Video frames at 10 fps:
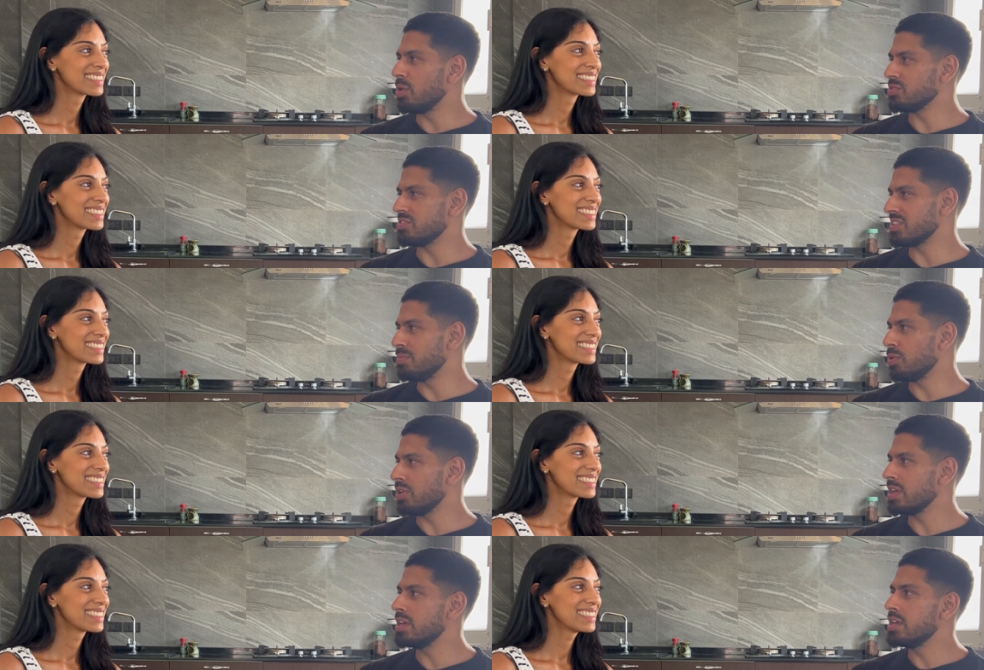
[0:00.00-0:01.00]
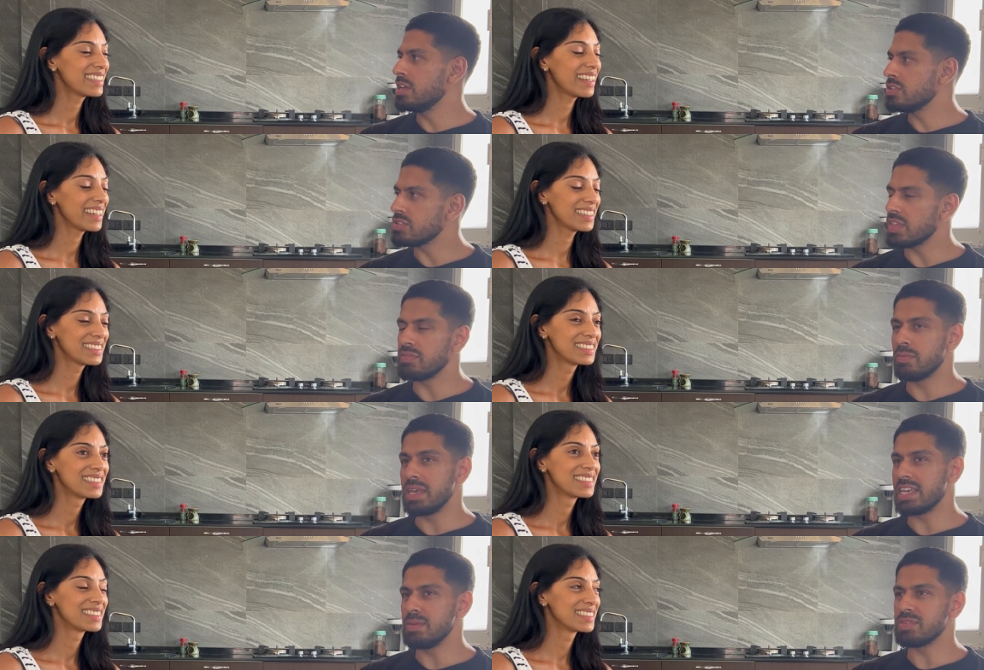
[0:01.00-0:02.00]
Speaker 1: also just get boring. Yeah. So I think for
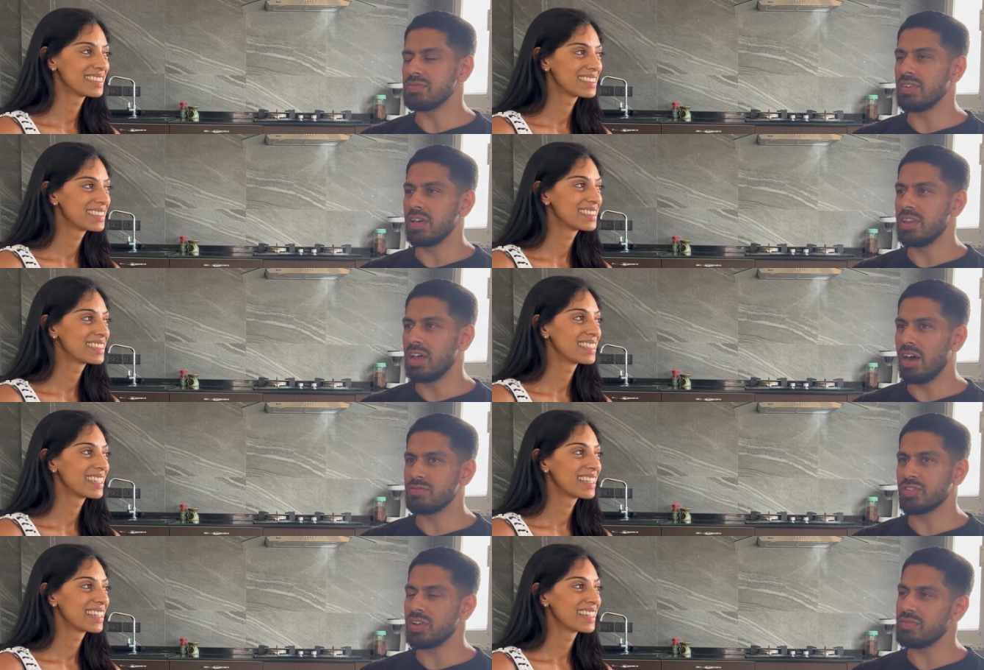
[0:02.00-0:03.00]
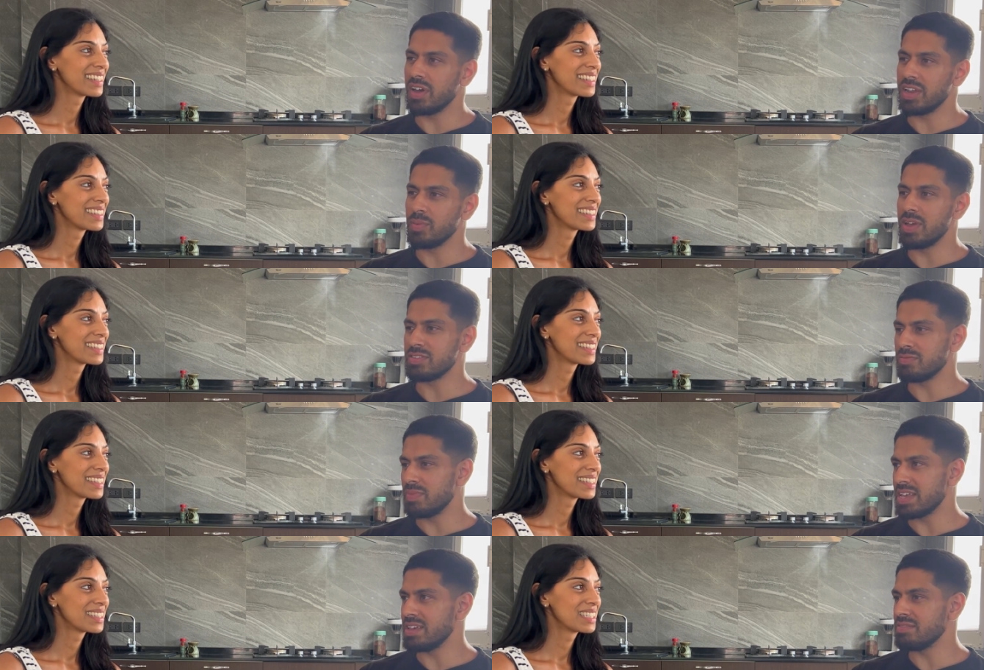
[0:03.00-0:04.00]
me, it keeps it fun. I've just got to find ways of
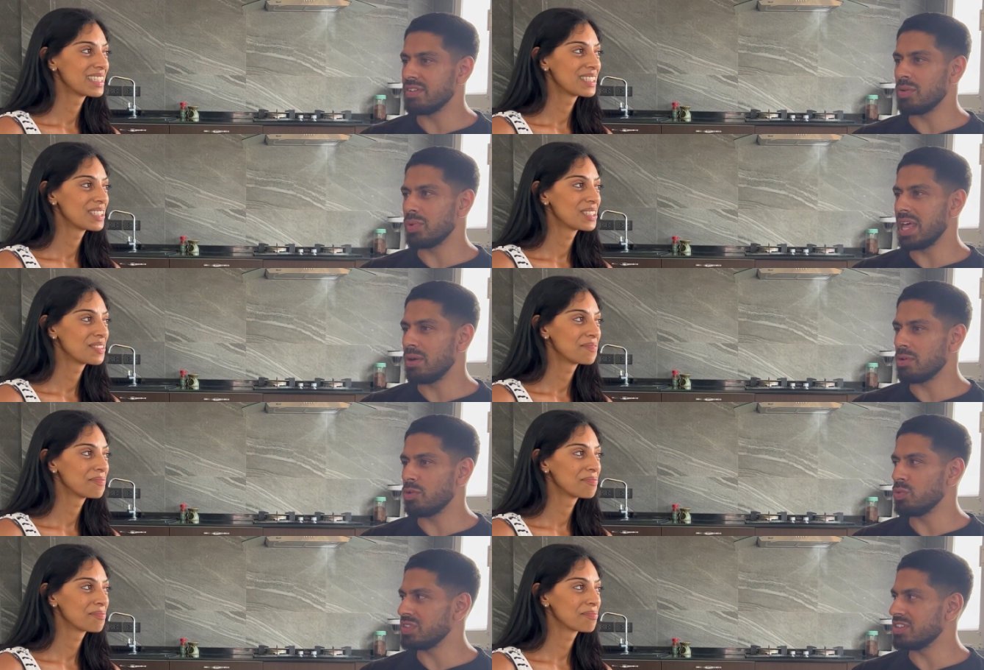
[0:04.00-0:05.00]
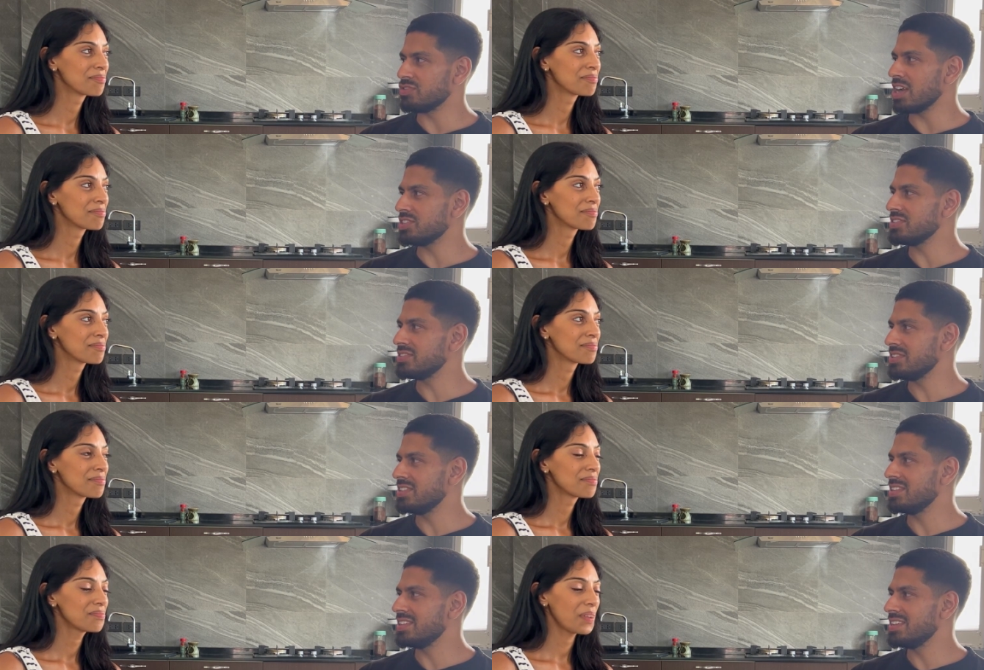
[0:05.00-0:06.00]
making it fun without causing distractions.
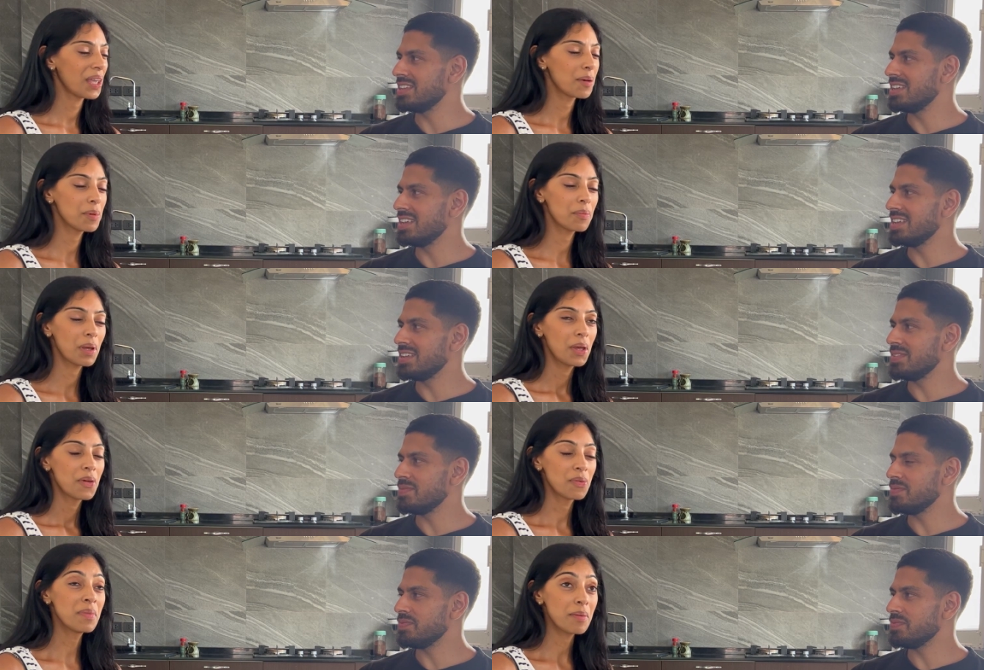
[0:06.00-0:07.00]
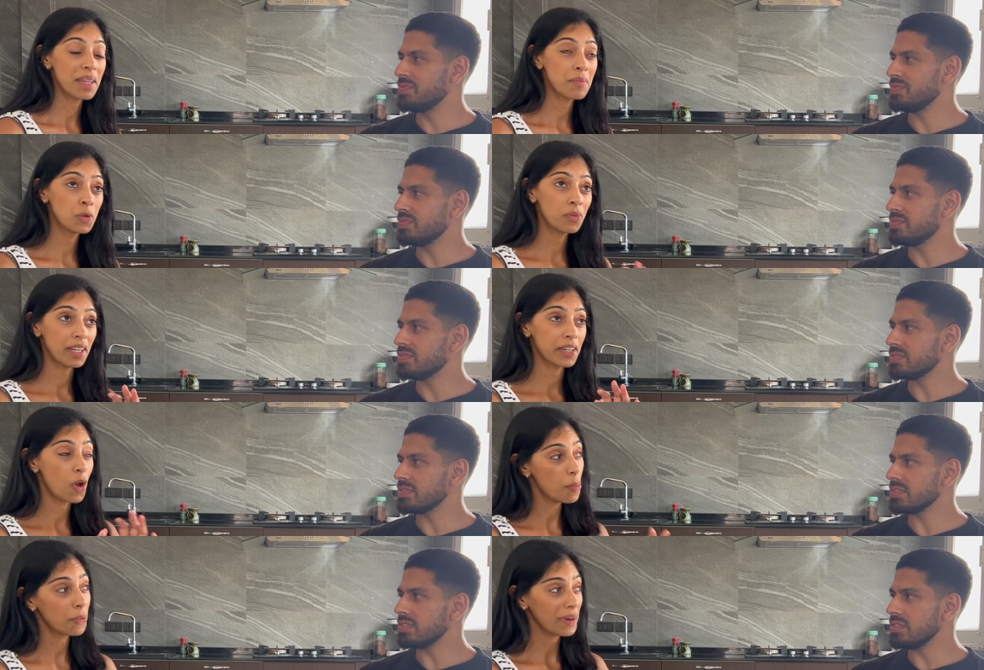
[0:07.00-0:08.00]
Speaker 2: Yeah, but for me, being more of like
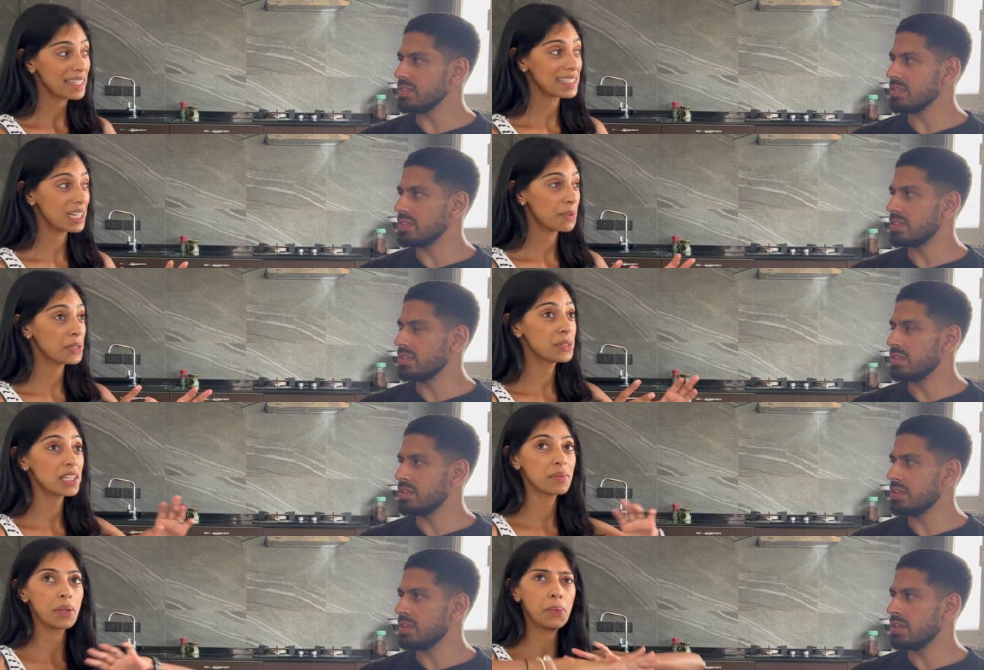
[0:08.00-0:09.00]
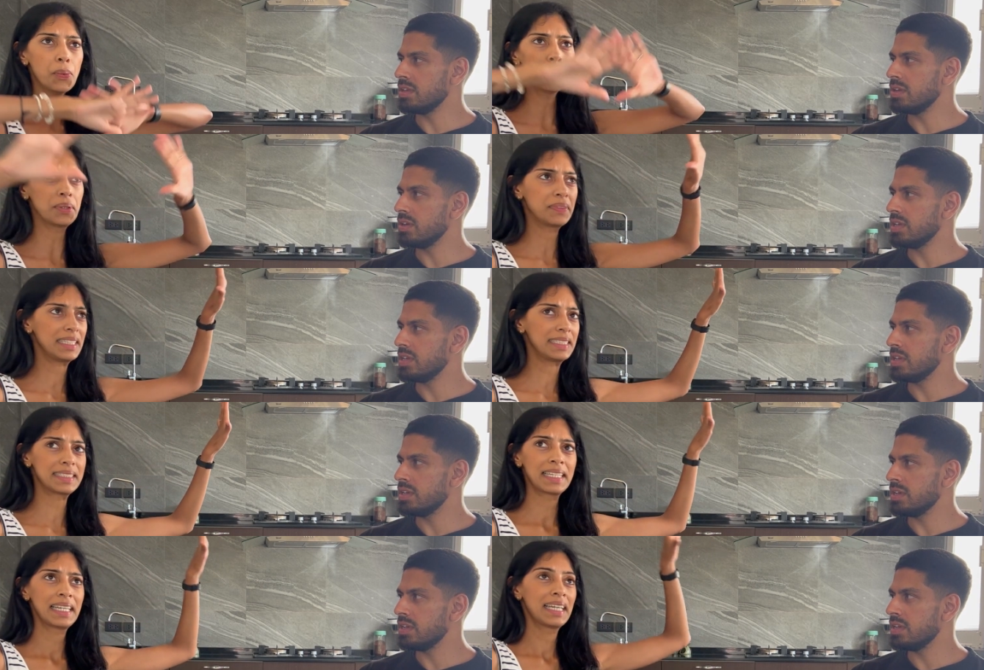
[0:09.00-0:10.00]
an operator style, when you tell me all of
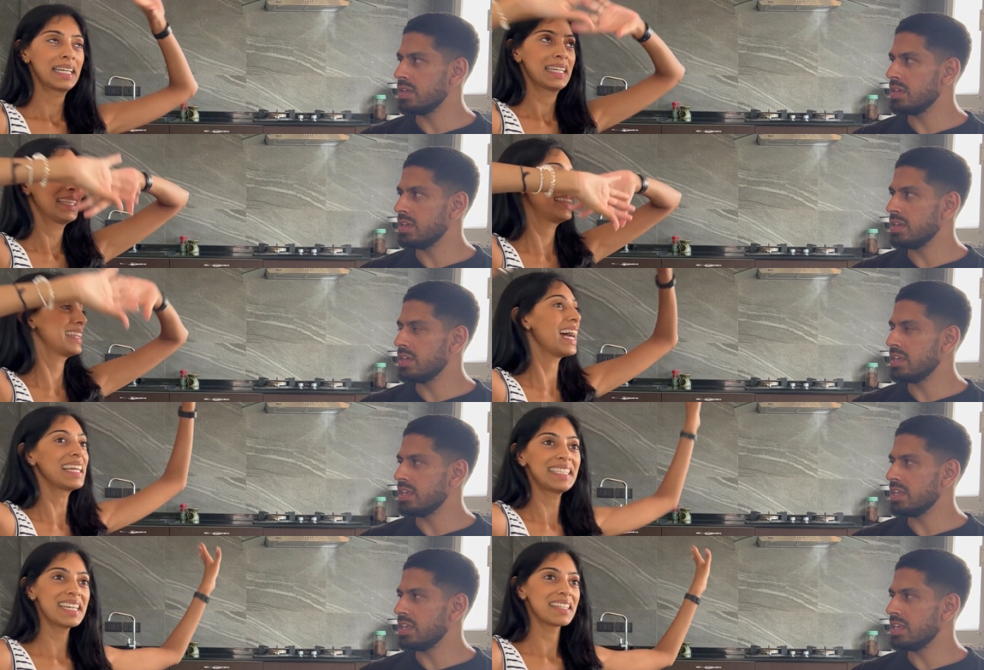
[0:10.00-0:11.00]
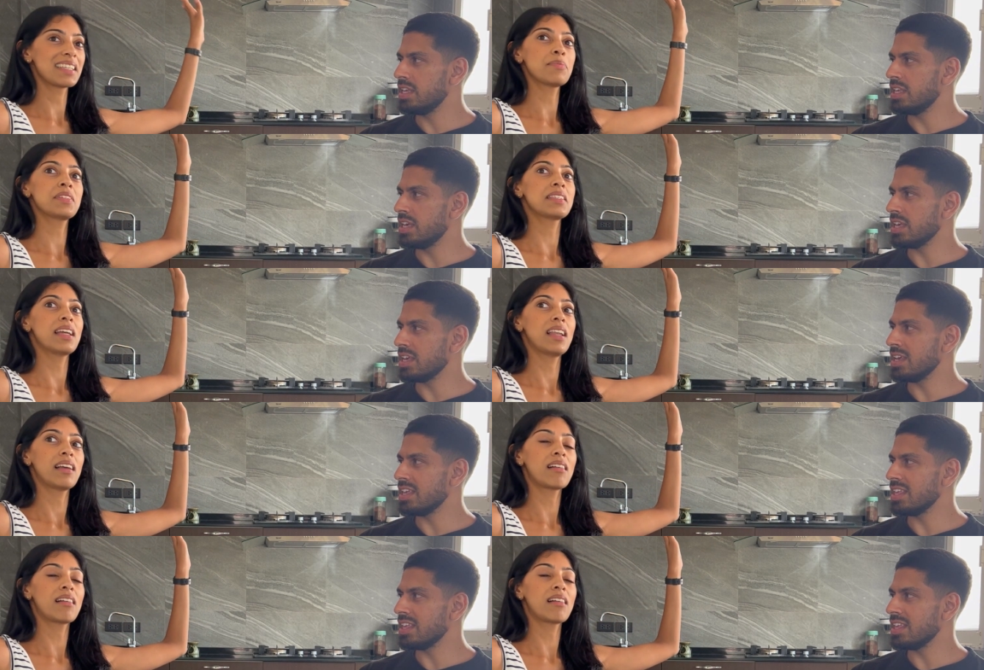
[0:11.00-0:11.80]
these ideas, I'm just yeah. there like,